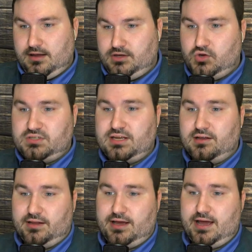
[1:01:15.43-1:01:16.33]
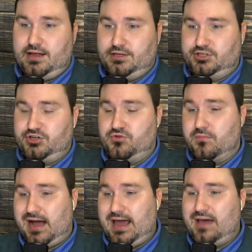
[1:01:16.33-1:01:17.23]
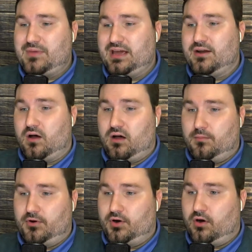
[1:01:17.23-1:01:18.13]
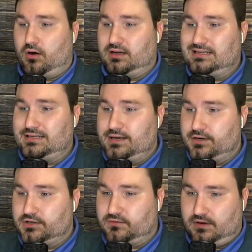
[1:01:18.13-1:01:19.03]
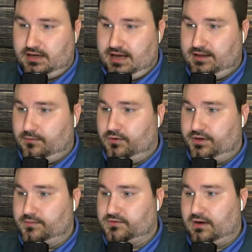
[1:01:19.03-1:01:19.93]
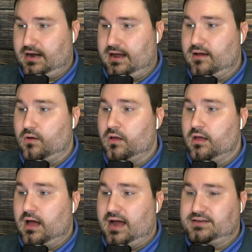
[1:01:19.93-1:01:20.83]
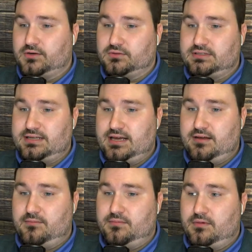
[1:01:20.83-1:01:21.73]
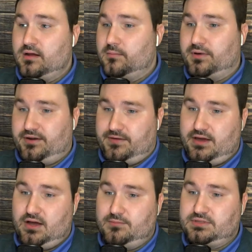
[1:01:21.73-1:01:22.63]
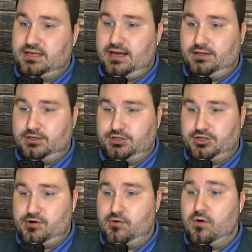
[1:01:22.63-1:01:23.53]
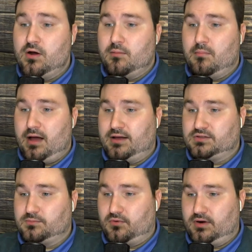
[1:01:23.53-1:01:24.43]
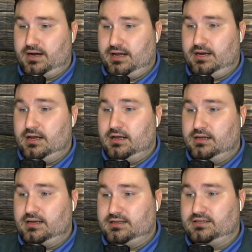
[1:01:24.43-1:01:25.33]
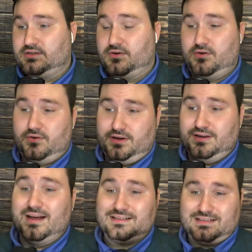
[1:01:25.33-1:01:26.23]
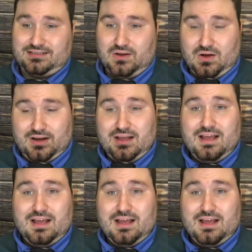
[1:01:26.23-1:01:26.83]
UCLA, LSU, Miami, and Auburn are contenders for Caleb Williams right now. I don't see it, but if he comes to LSU, Miles Brennan gets screwed and Nuss is gone.